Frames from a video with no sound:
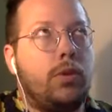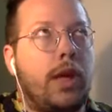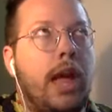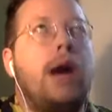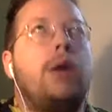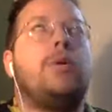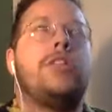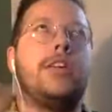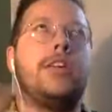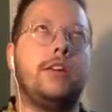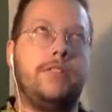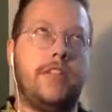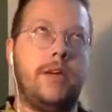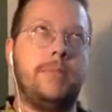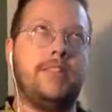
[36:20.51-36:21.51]
how we think
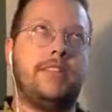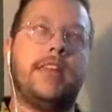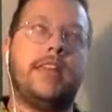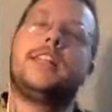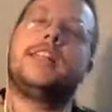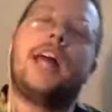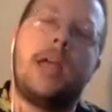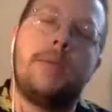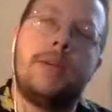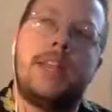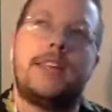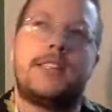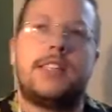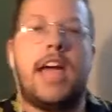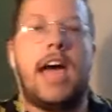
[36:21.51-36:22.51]
of them as like climate
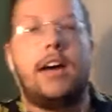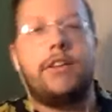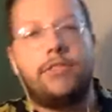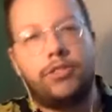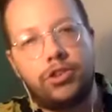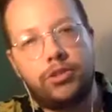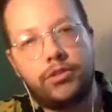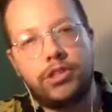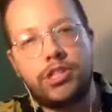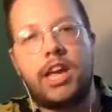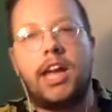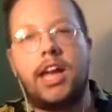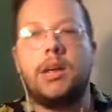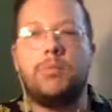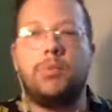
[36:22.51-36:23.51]
as an average over
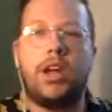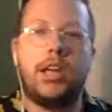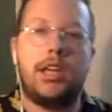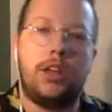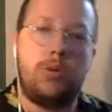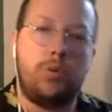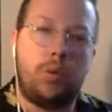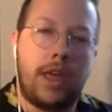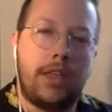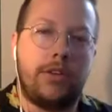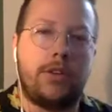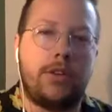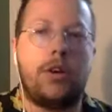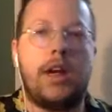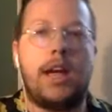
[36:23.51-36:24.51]
time right and
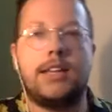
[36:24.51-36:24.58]
weather